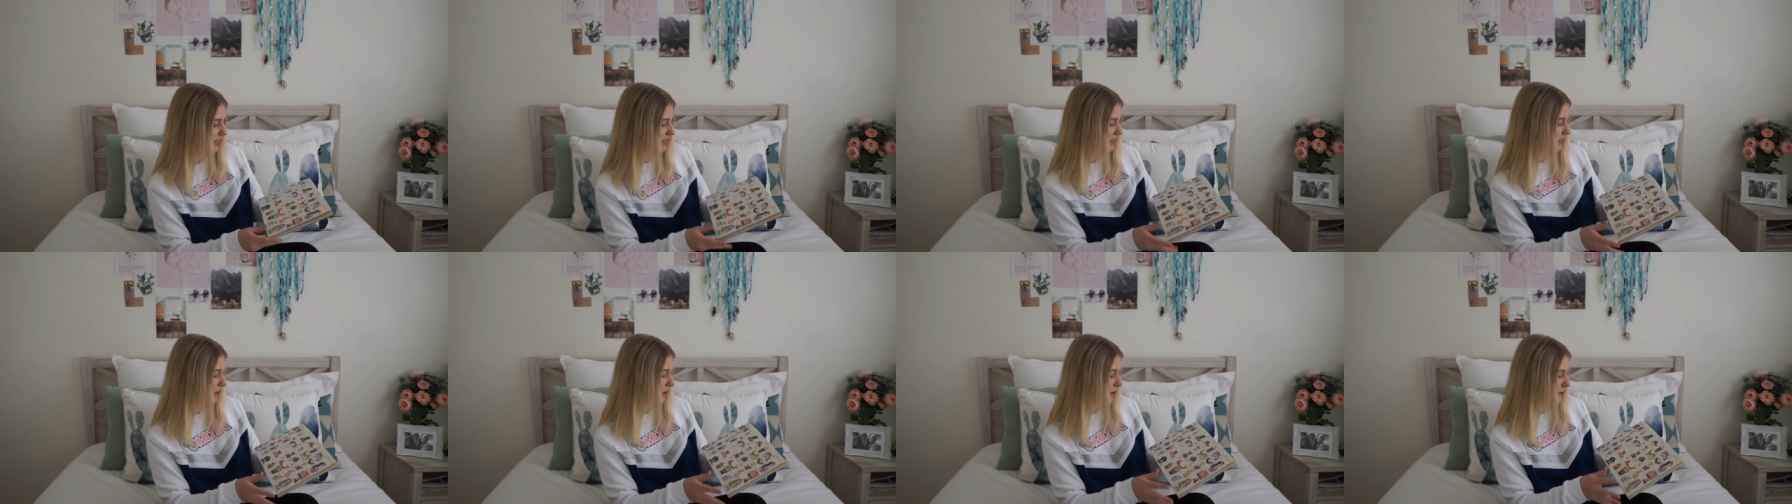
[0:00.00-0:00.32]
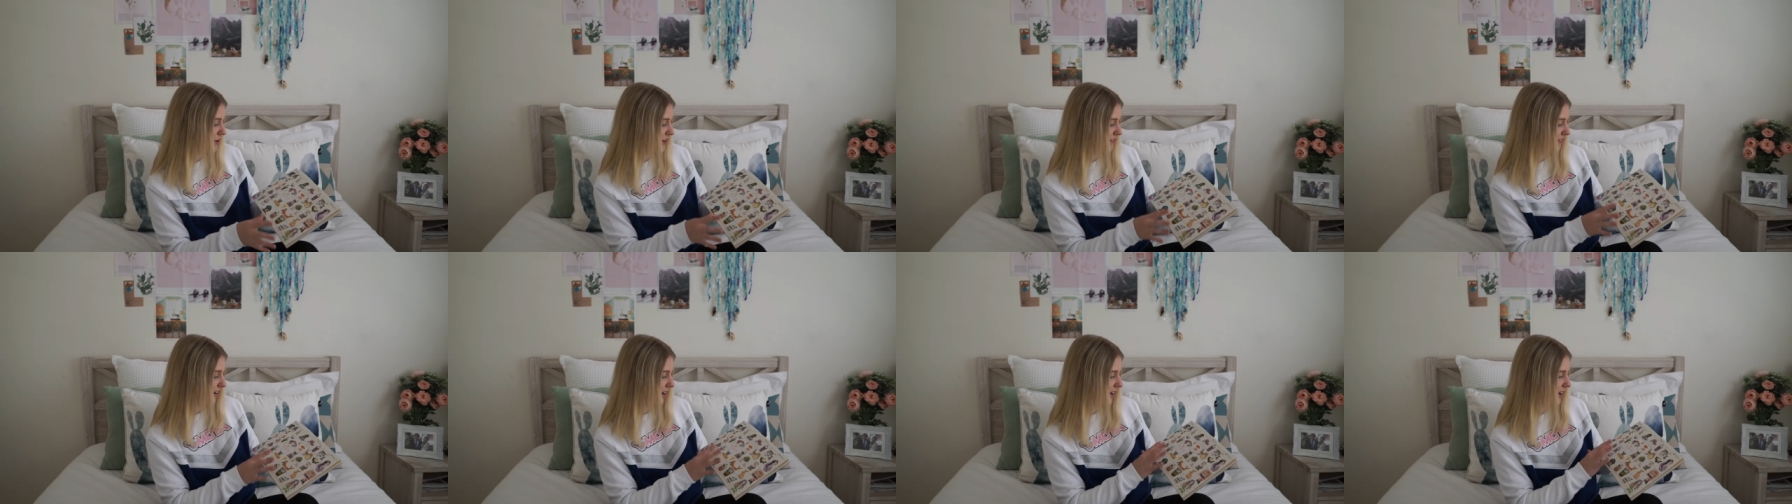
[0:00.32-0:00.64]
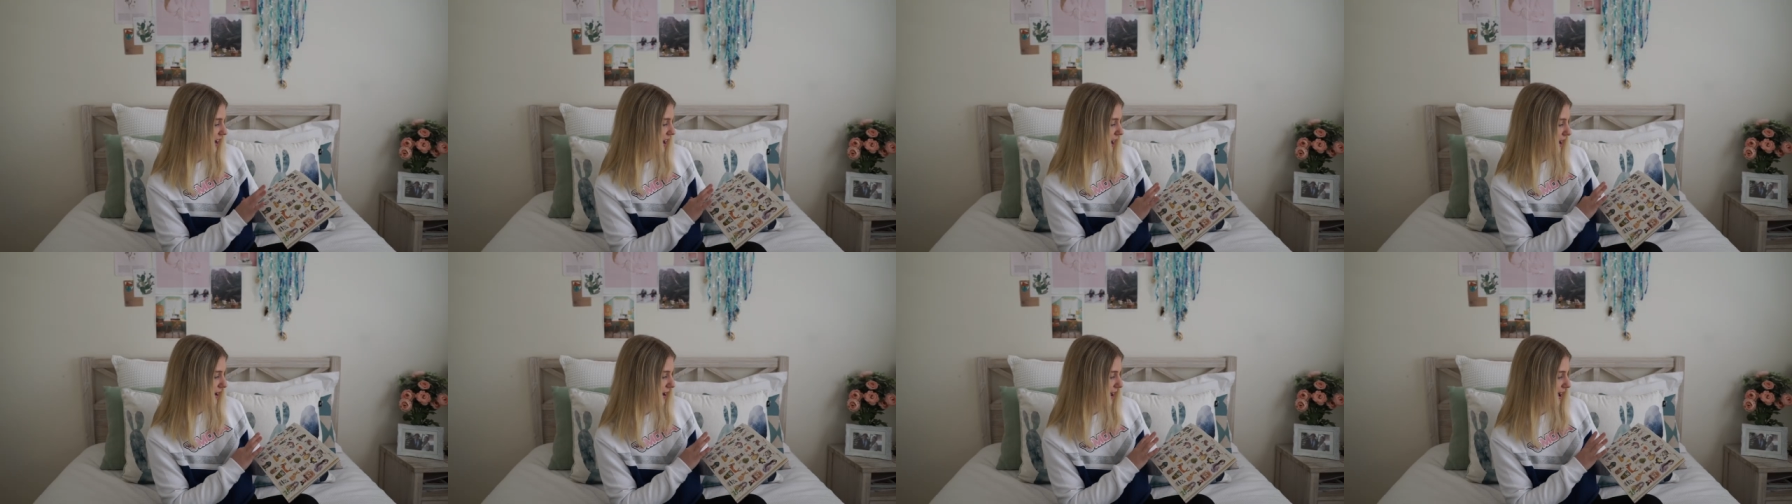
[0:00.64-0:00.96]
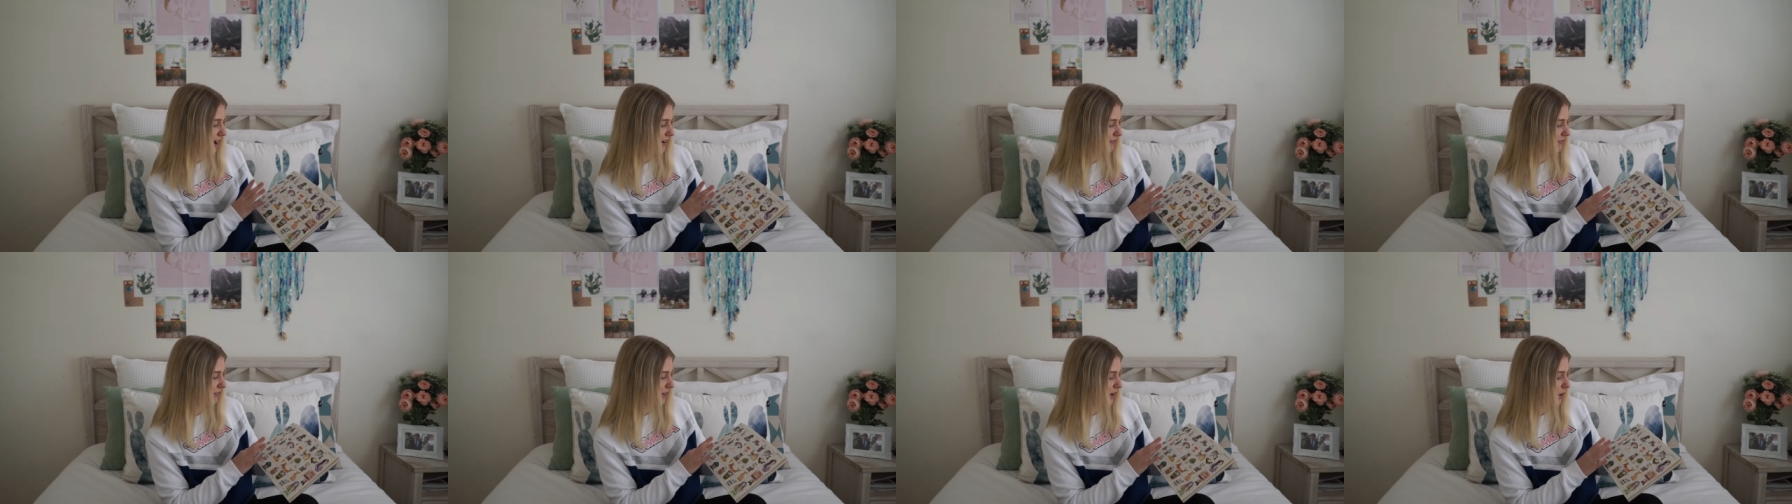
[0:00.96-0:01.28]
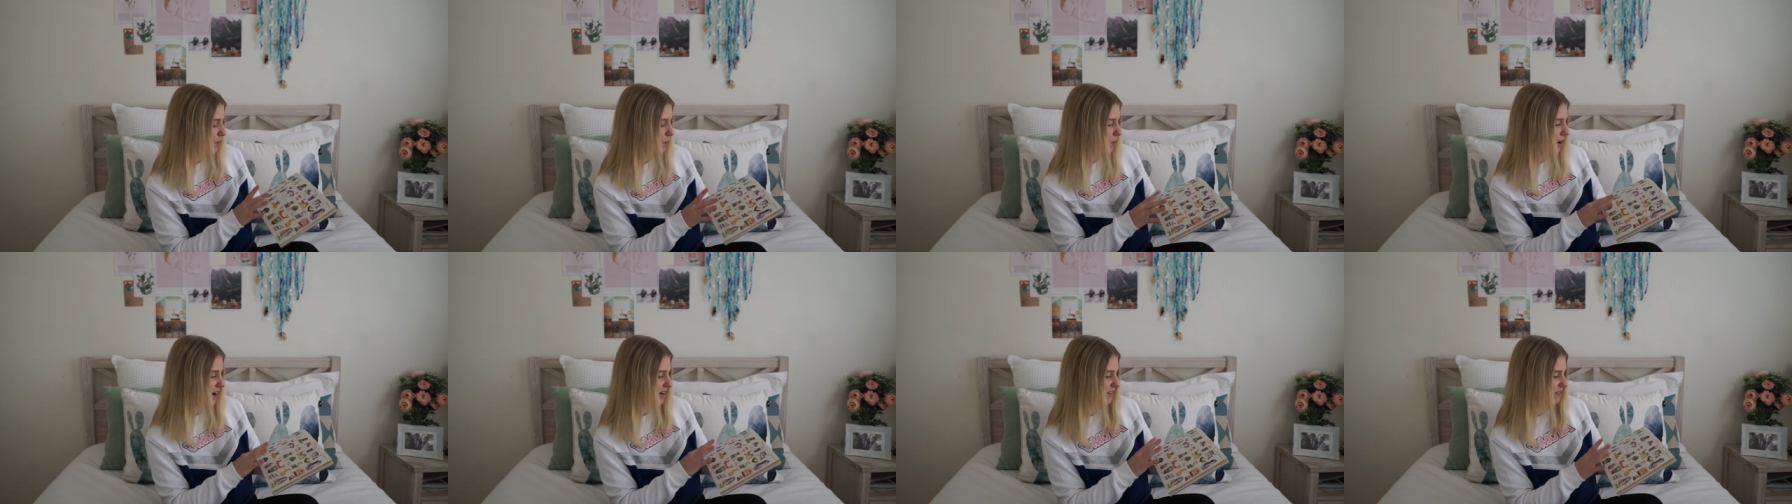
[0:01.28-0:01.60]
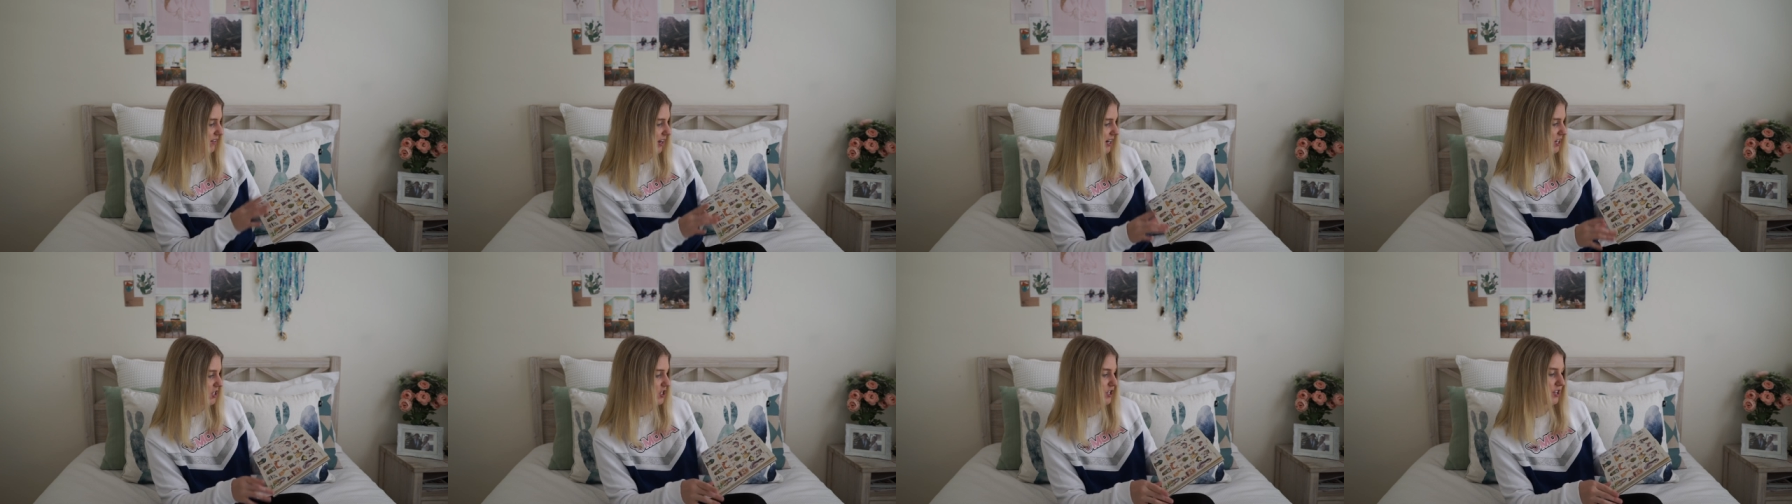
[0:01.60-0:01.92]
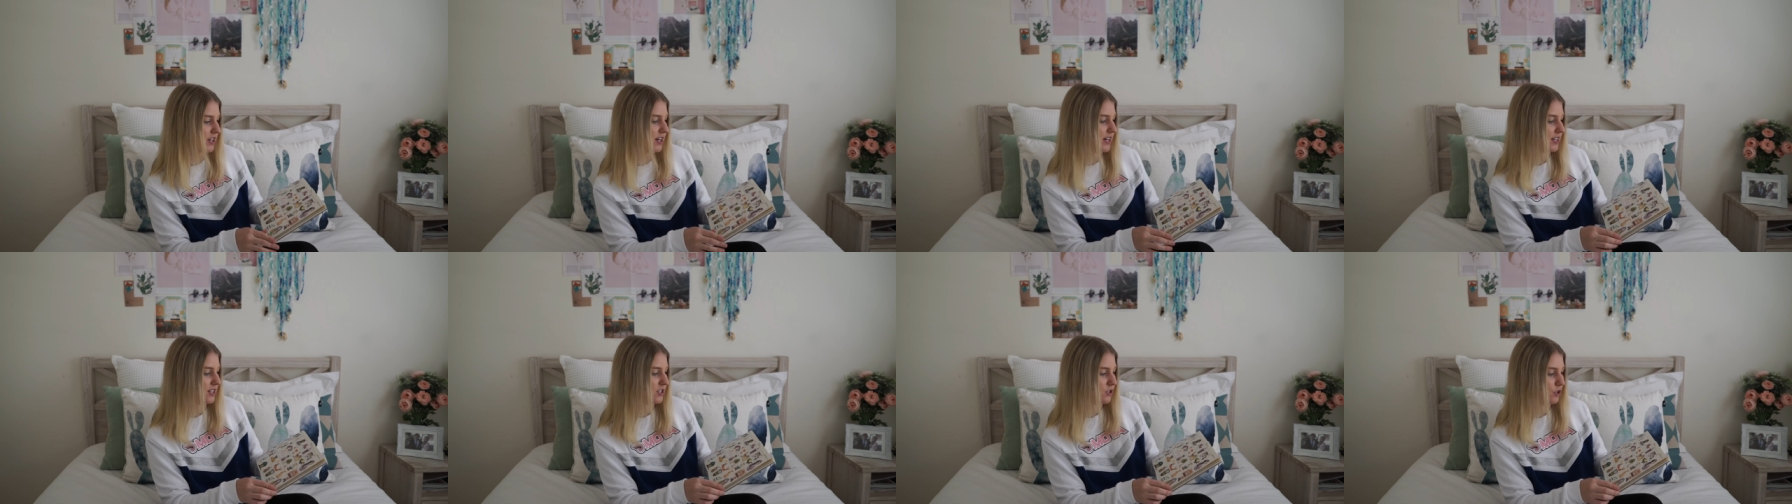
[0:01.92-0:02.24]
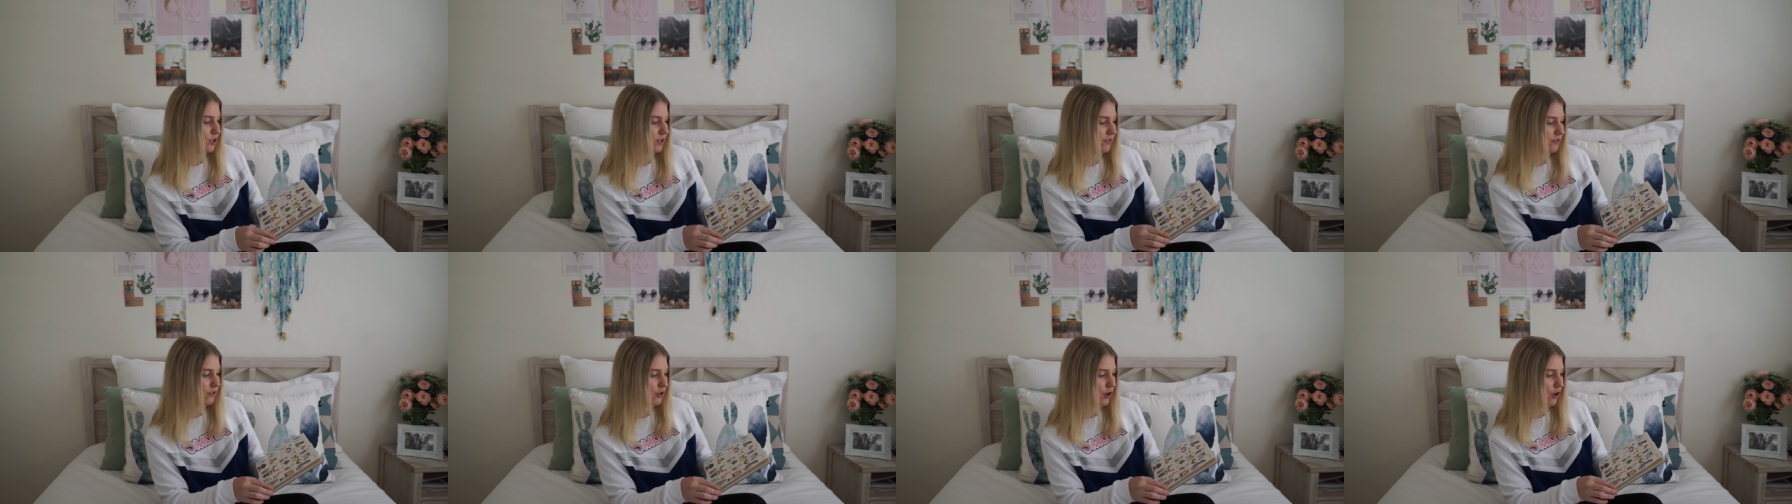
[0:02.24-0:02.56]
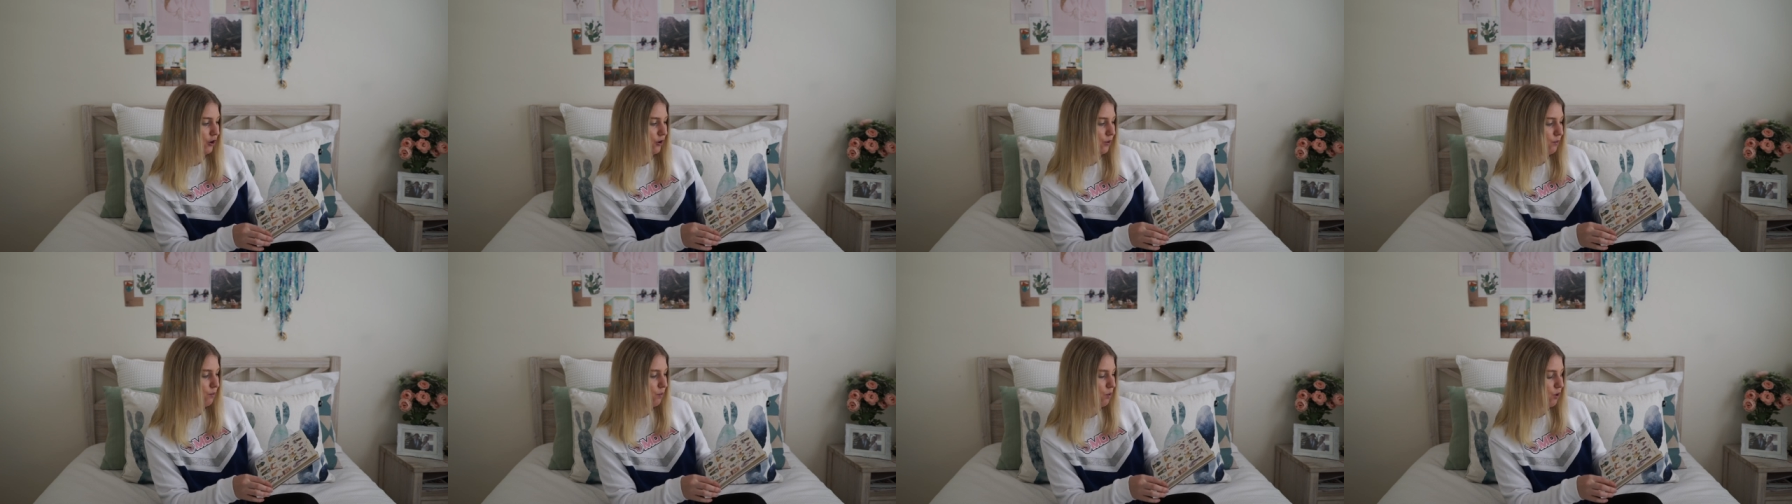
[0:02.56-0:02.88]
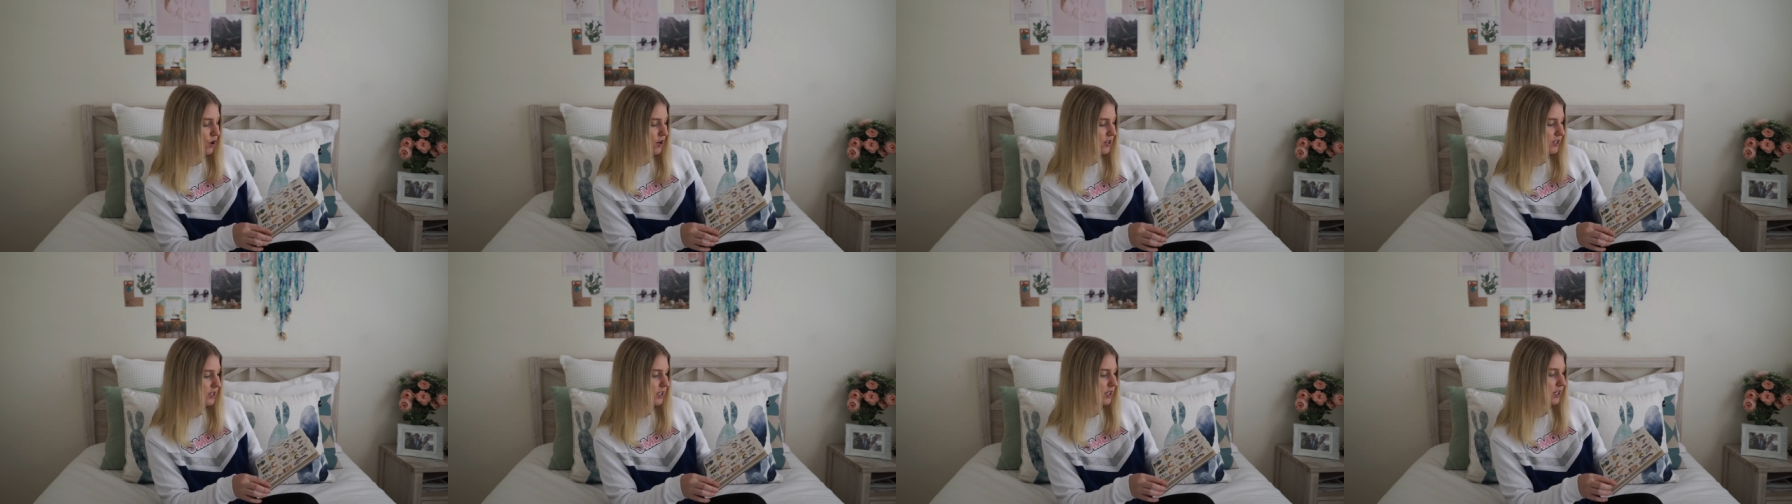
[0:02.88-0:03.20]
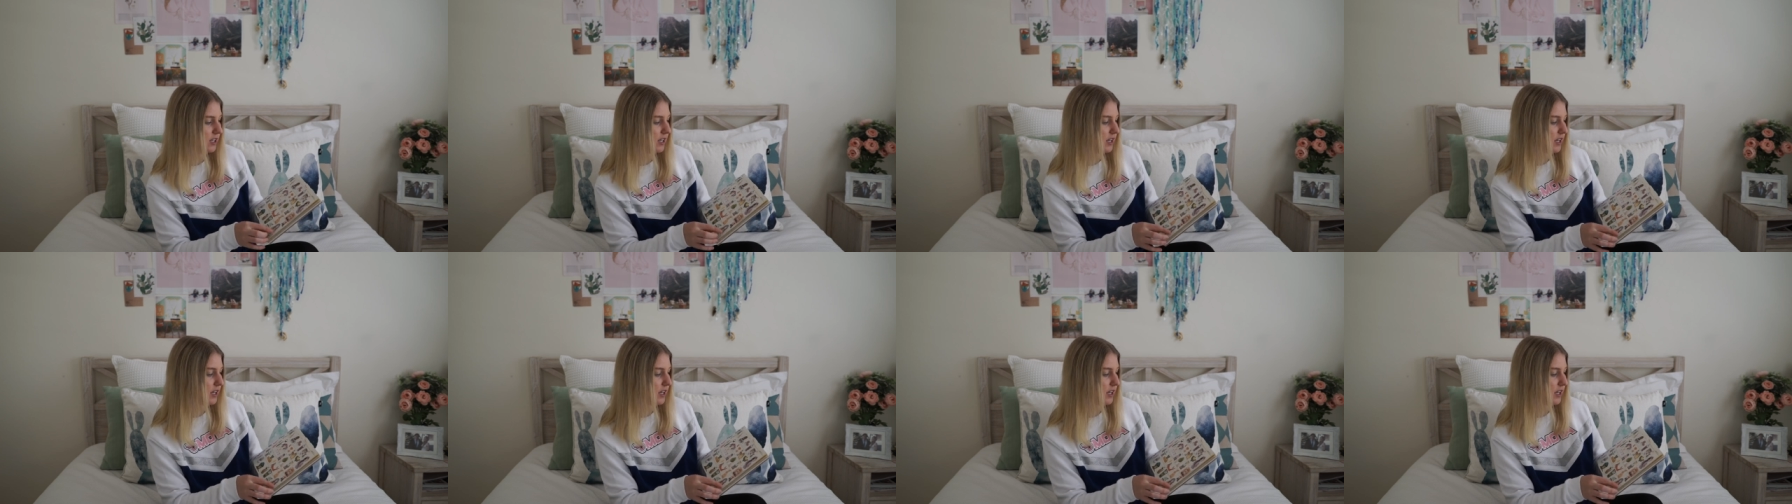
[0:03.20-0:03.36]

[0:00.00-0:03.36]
So if I kind of have like one of each, then I sort of know what